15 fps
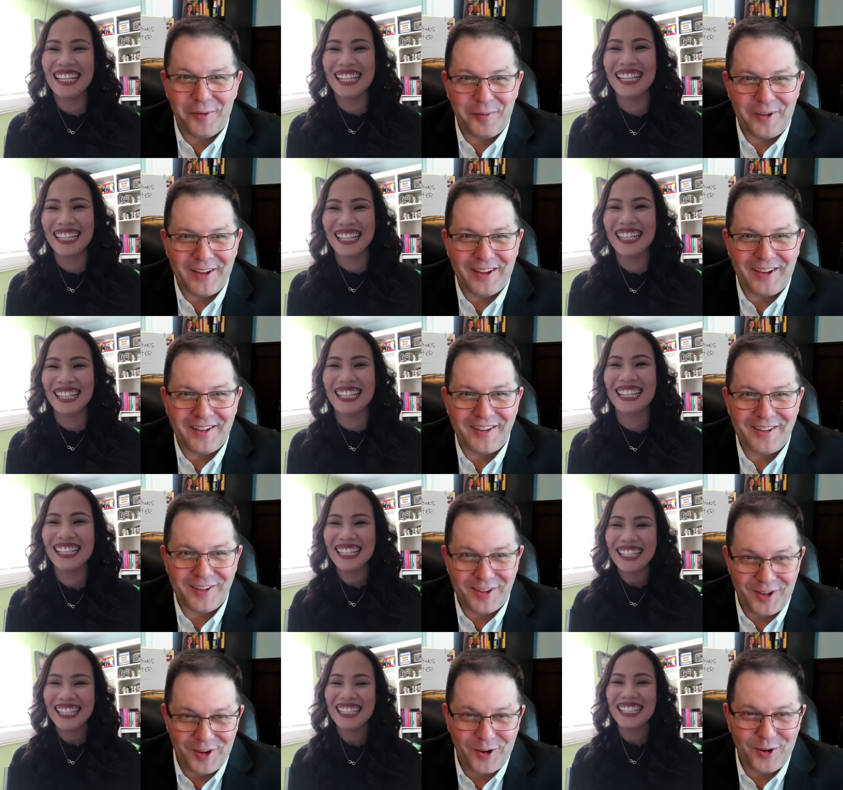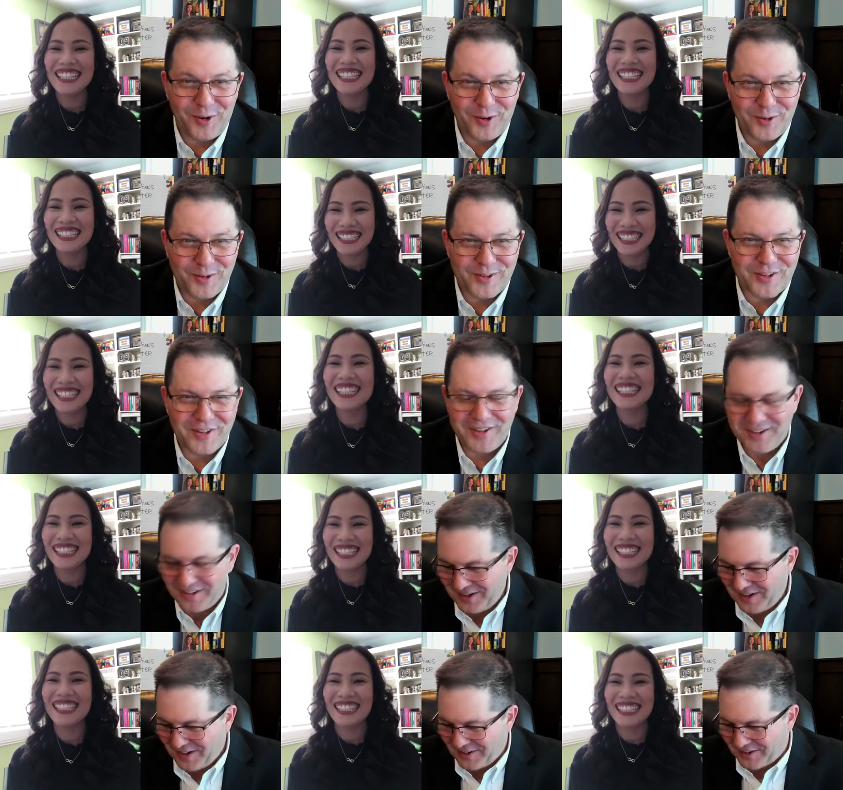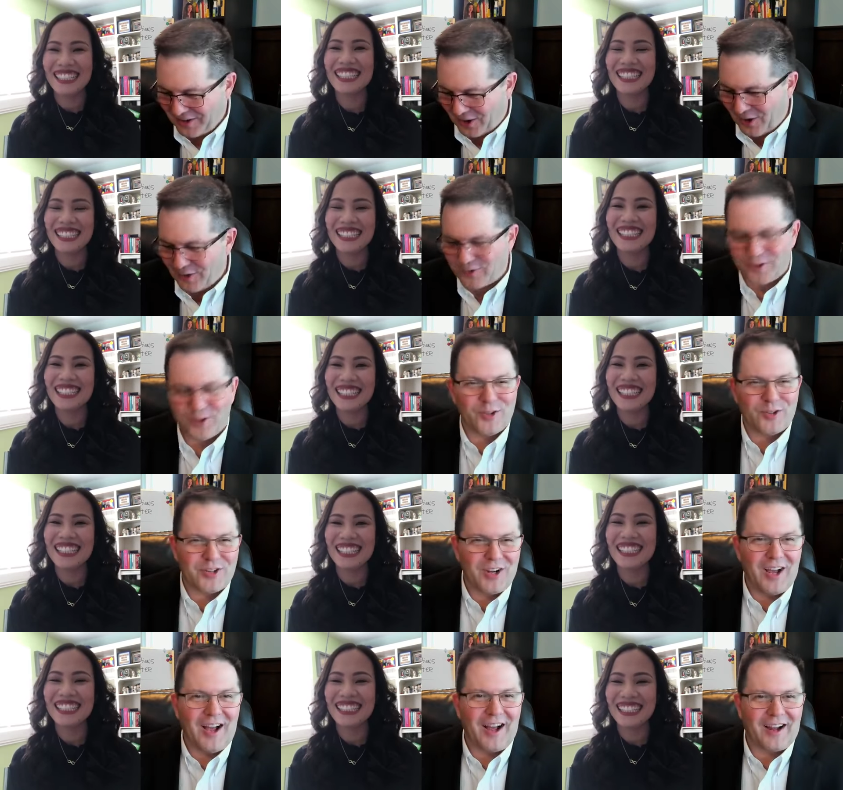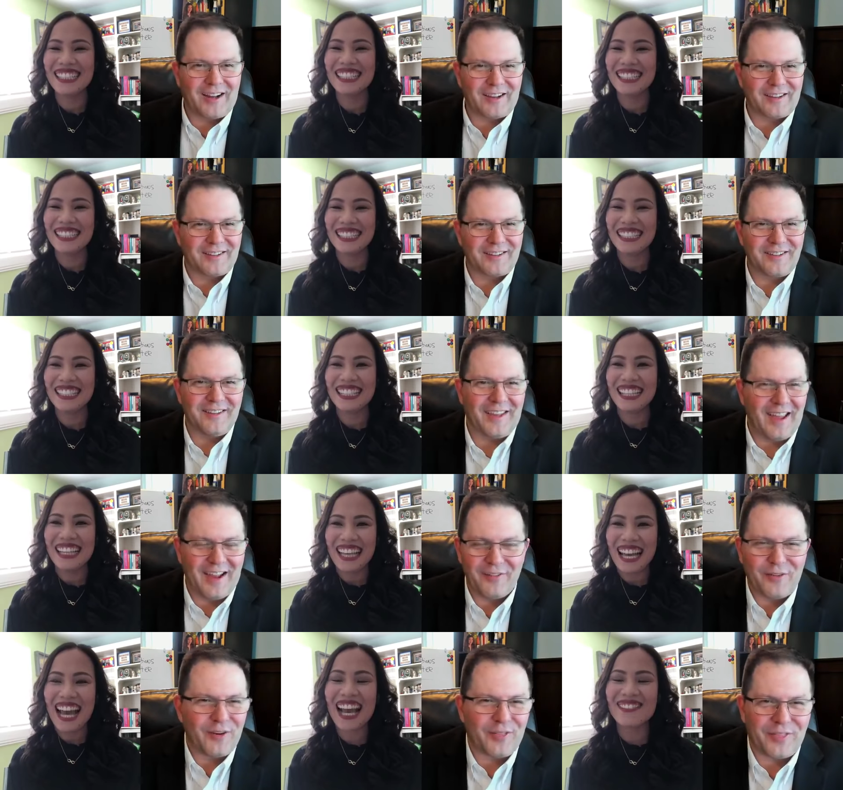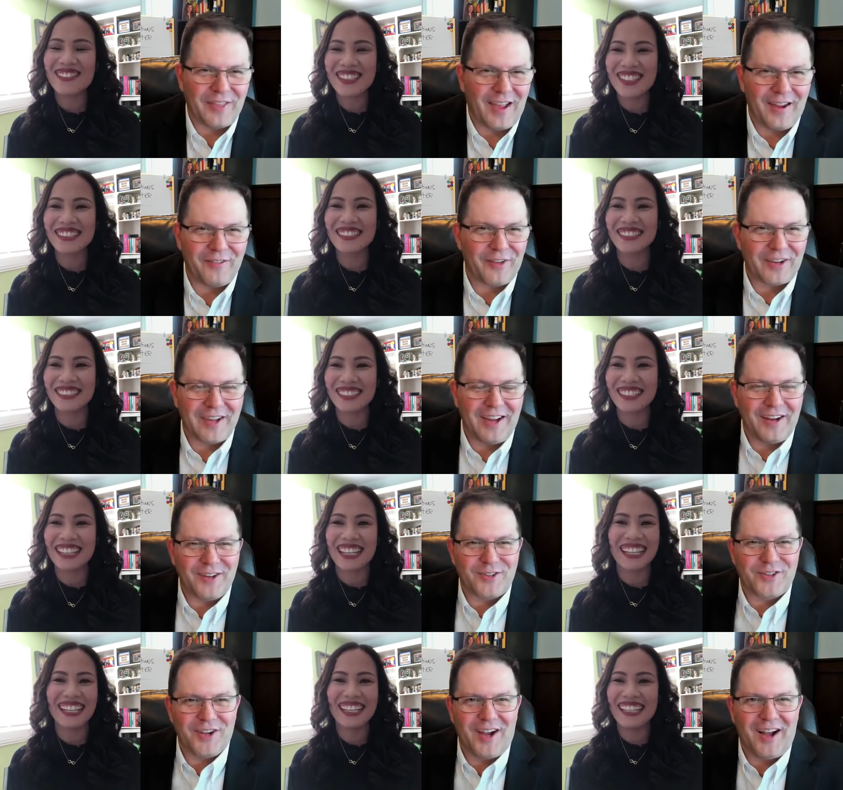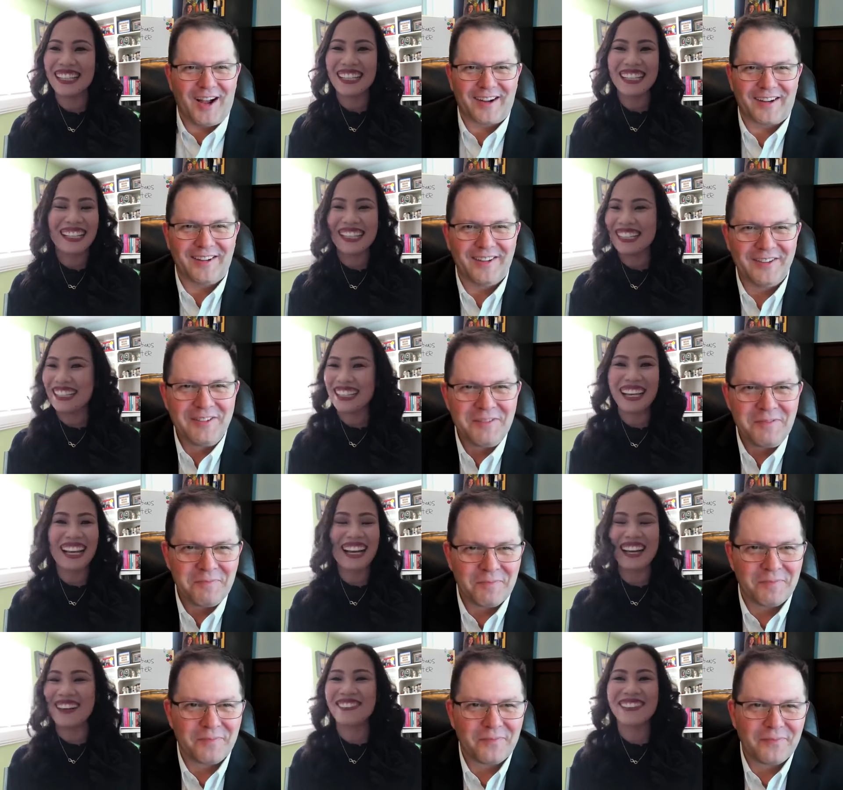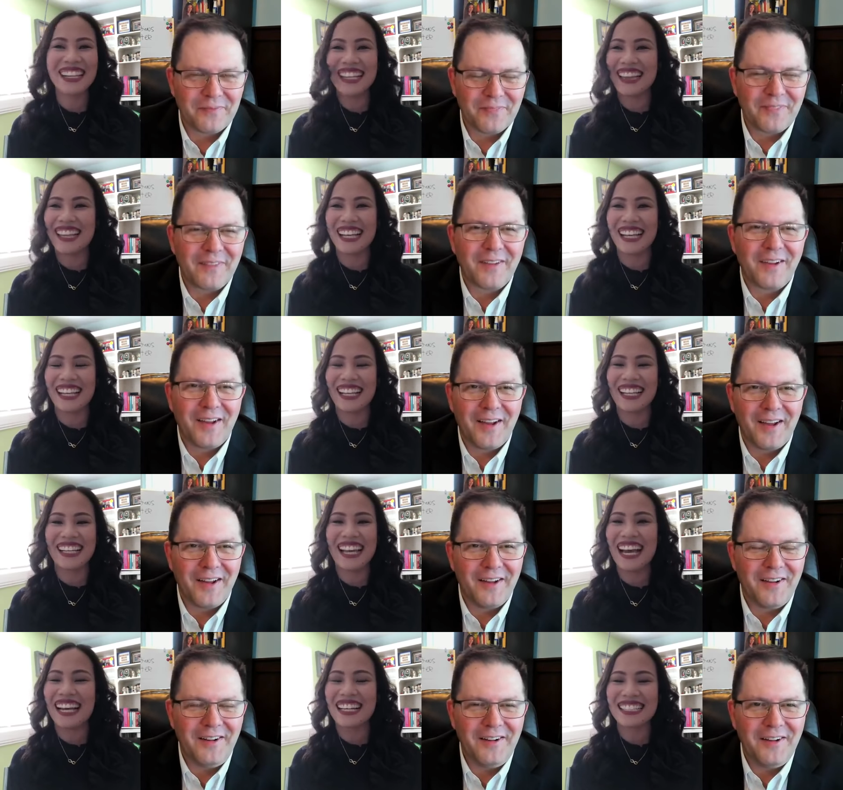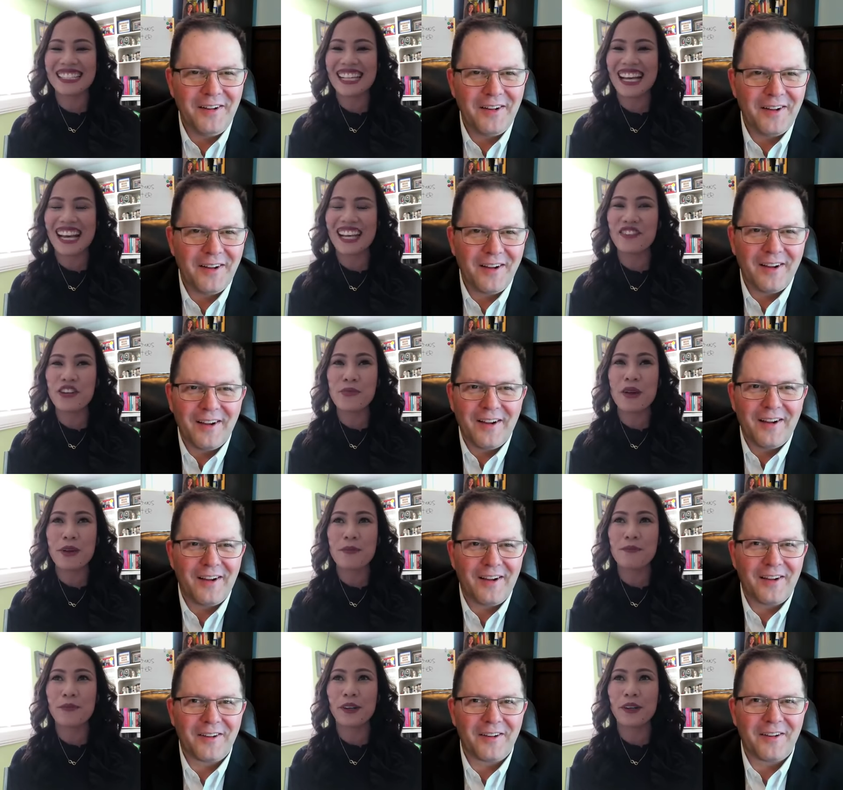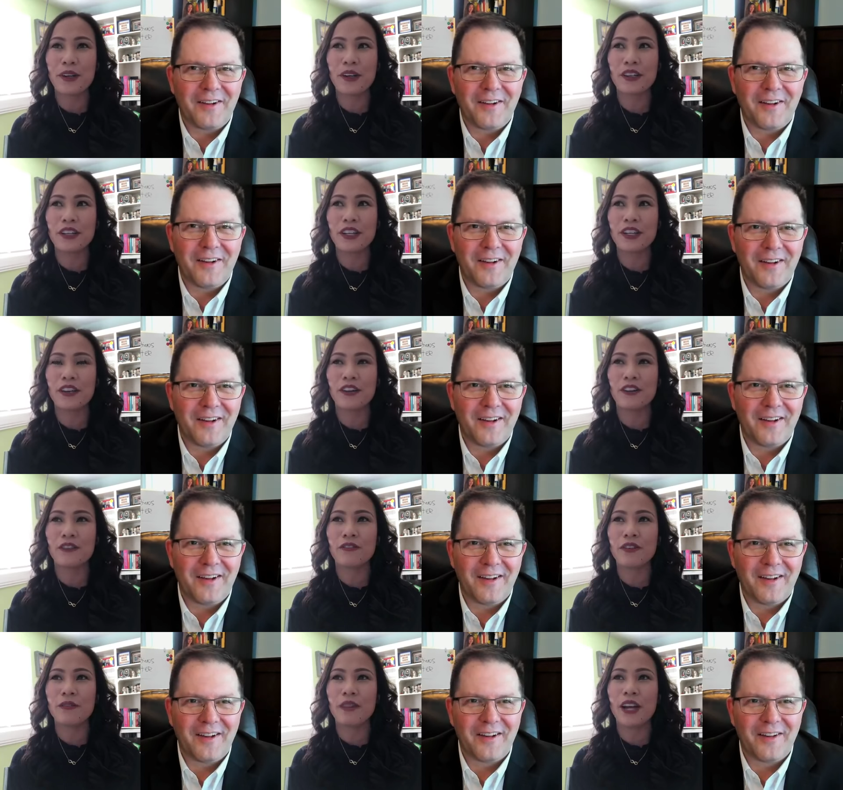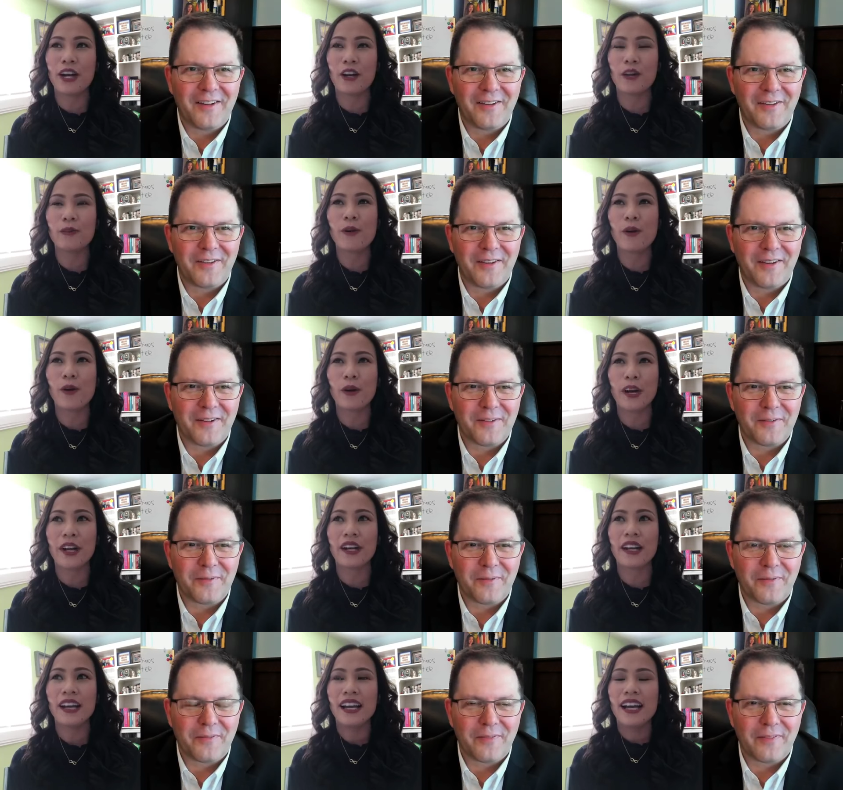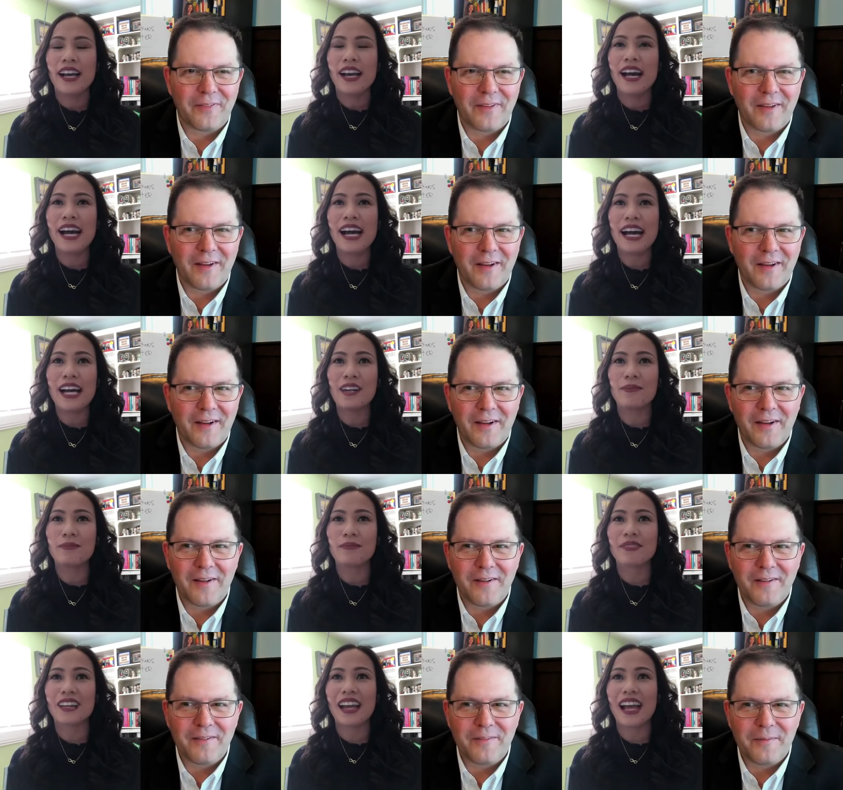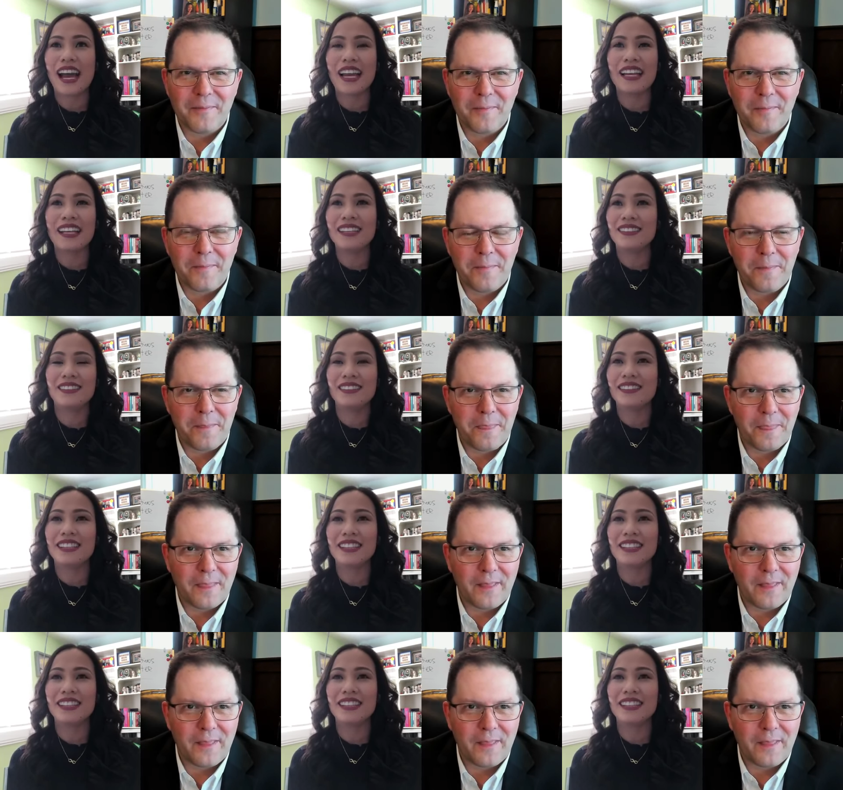Speaker 1: would be a huge culture shock. Every, Absolutely. everything shock.
Speaker 2: Everything, yes. I remember, you know, from the airport, um, I